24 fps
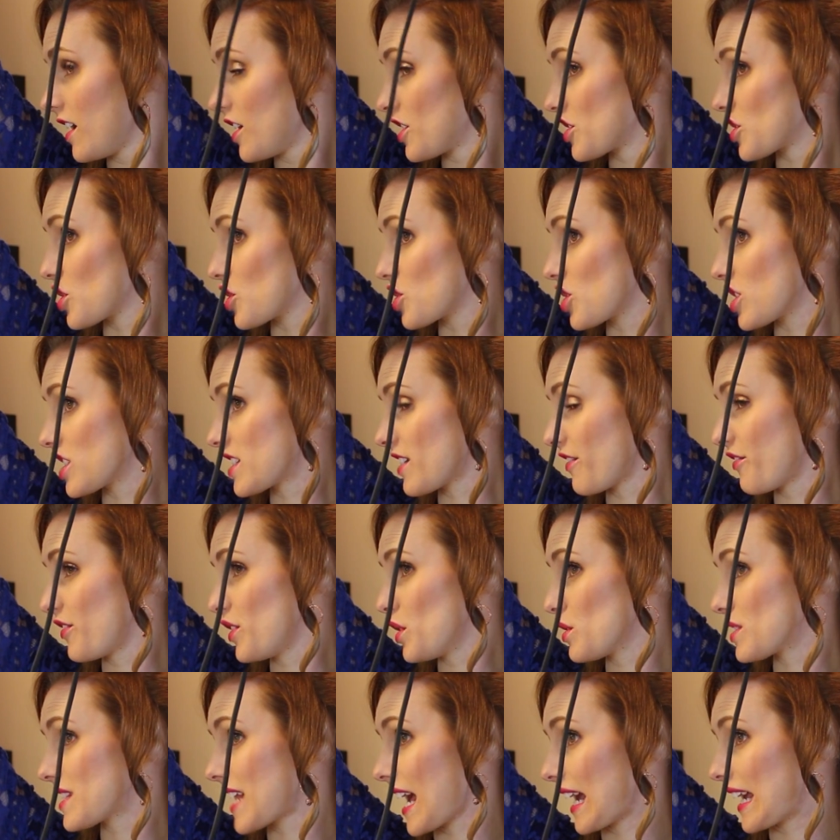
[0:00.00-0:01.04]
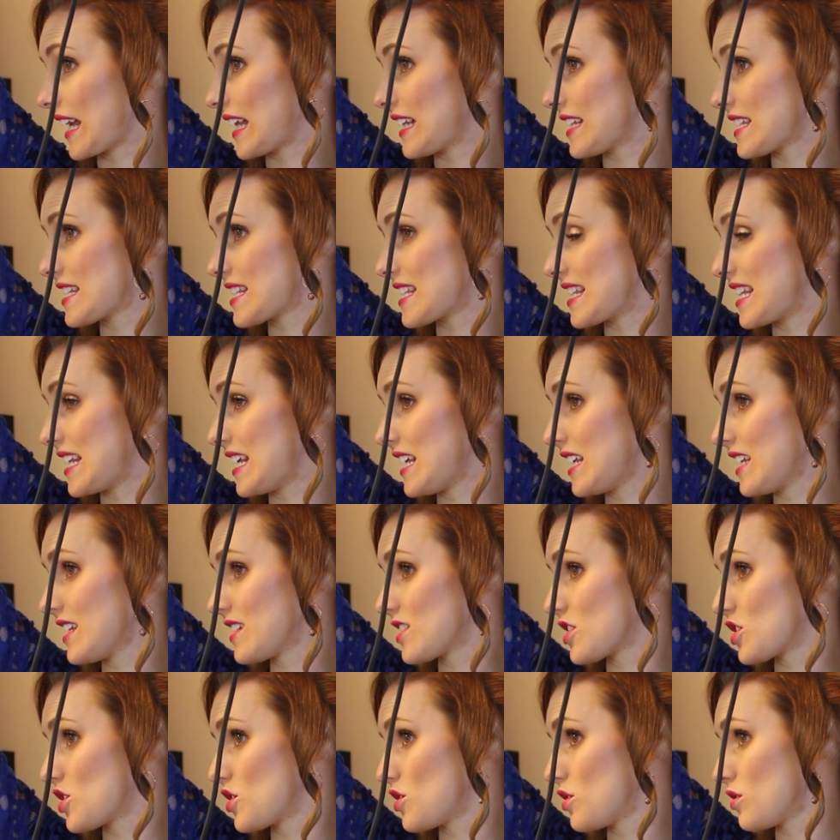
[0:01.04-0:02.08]
So just a few seconds.
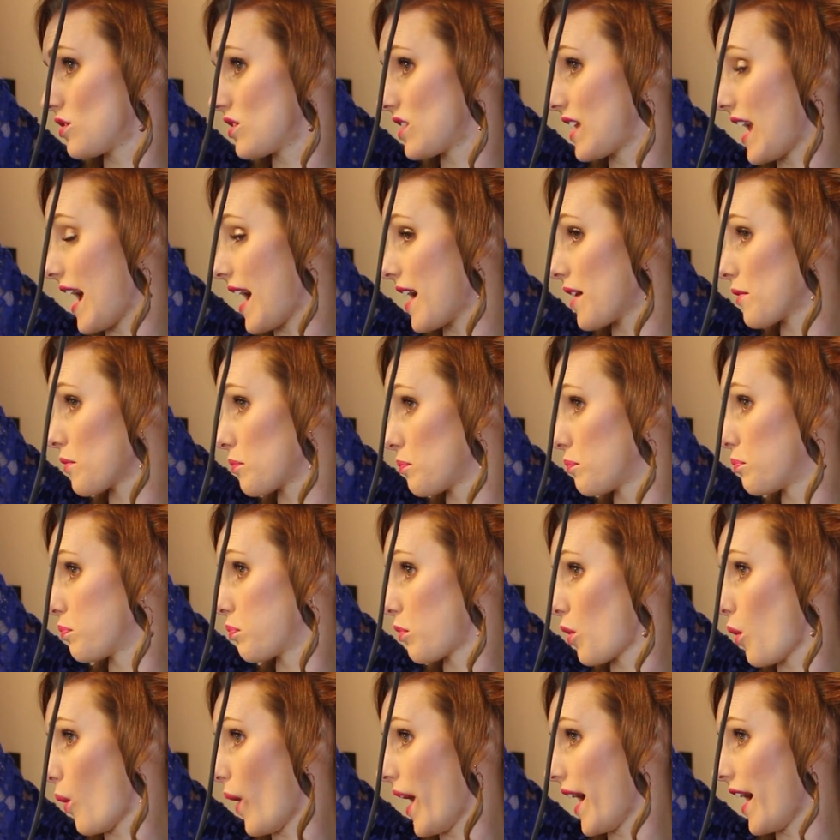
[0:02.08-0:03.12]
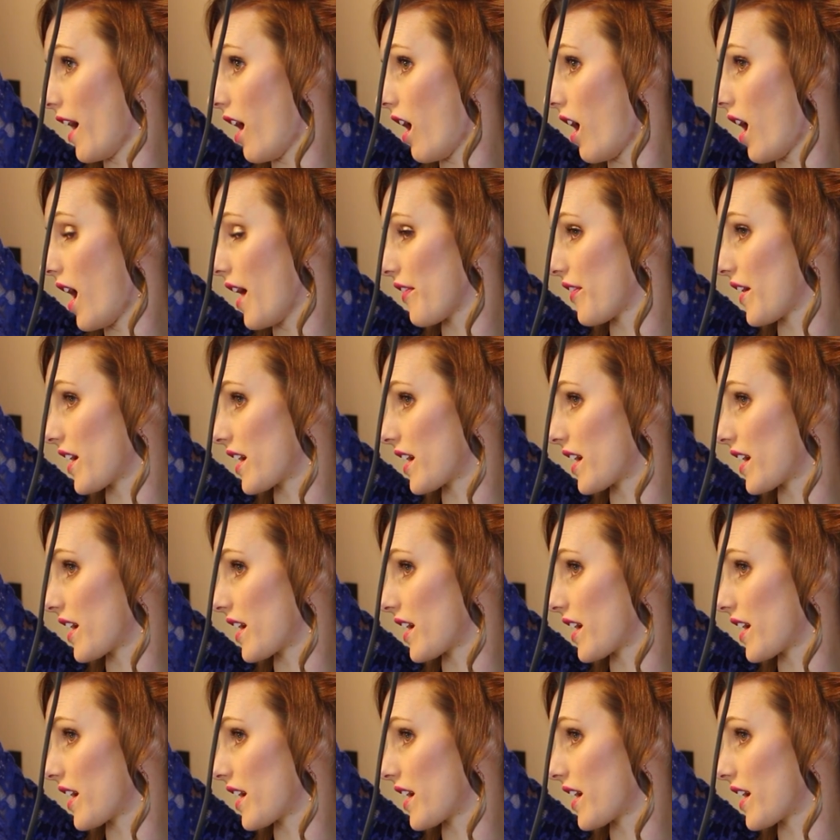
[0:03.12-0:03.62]
These get quite hot.